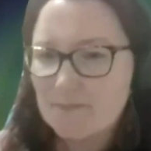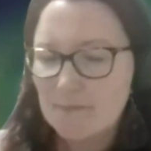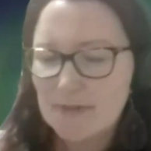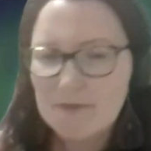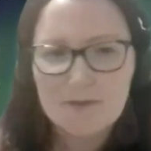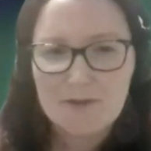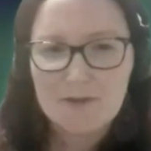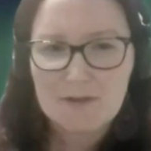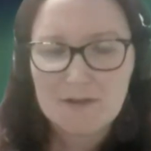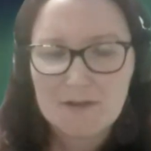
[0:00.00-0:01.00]

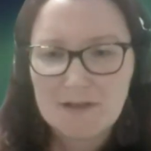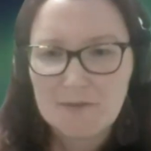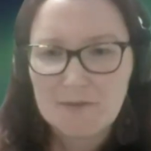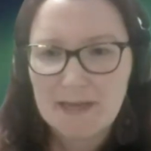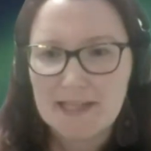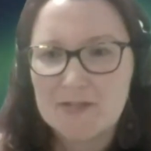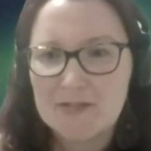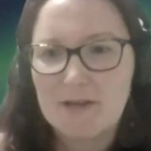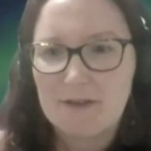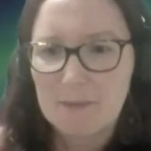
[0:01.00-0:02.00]
Before we do our
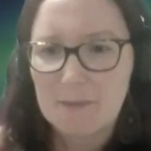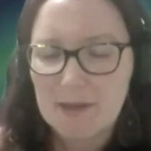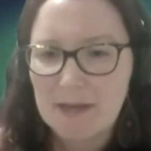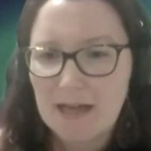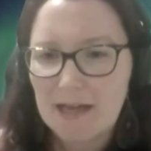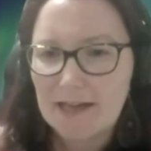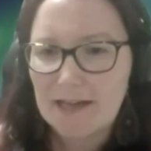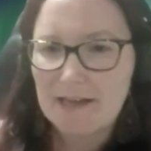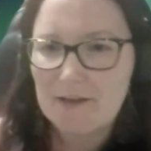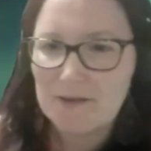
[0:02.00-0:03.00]
wrap up,
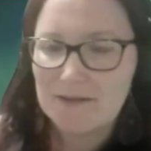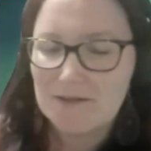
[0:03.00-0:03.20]
I